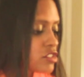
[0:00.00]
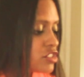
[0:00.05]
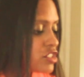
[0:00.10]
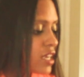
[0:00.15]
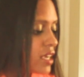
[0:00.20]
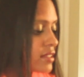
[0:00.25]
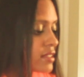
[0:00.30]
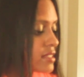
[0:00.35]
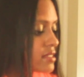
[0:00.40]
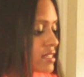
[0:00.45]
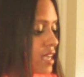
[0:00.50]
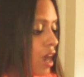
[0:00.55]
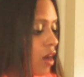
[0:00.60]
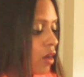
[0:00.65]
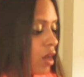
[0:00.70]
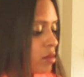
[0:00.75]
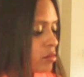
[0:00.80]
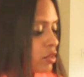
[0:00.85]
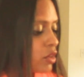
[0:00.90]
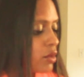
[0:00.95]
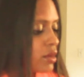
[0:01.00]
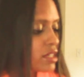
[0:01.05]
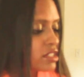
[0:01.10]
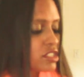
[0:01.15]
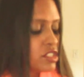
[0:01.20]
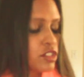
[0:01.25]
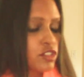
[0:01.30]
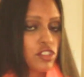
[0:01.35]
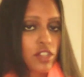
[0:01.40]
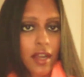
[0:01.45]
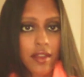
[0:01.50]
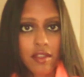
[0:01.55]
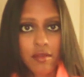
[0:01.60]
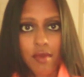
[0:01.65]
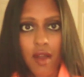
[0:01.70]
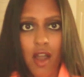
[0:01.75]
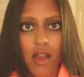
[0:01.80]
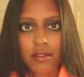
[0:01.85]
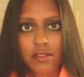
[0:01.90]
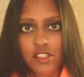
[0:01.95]
check these out. I'm going to try them
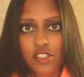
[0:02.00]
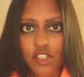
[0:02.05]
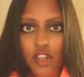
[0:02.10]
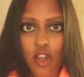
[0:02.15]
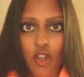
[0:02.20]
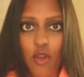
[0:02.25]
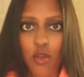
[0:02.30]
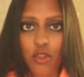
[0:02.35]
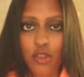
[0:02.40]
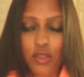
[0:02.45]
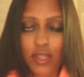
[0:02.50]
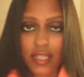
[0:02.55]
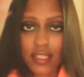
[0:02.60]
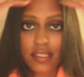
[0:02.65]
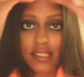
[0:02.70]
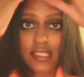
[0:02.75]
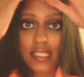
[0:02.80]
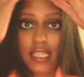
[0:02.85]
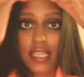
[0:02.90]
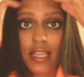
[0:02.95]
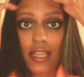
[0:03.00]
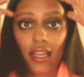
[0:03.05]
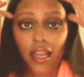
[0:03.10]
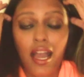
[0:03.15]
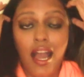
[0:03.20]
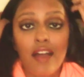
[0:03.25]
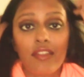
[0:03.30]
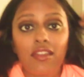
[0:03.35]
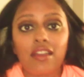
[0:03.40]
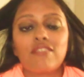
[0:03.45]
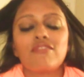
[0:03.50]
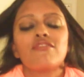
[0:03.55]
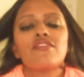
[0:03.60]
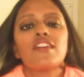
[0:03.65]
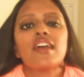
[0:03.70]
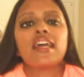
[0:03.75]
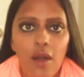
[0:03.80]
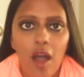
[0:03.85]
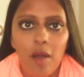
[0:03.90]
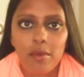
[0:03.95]
on so you can see how they
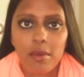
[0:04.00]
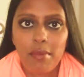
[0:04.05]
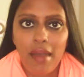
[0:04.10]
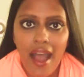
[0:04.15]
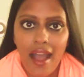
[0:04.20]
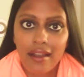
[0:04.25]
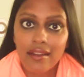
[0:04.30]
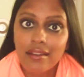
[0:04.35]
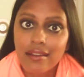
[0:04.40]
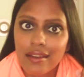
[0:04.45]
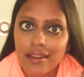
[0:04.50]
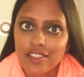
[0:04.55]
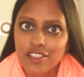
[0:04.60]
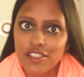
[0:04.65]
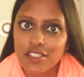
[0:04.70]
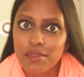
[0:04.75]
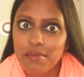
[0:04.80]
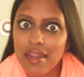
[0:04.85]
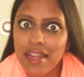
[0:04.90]
fit. I'll be back in just a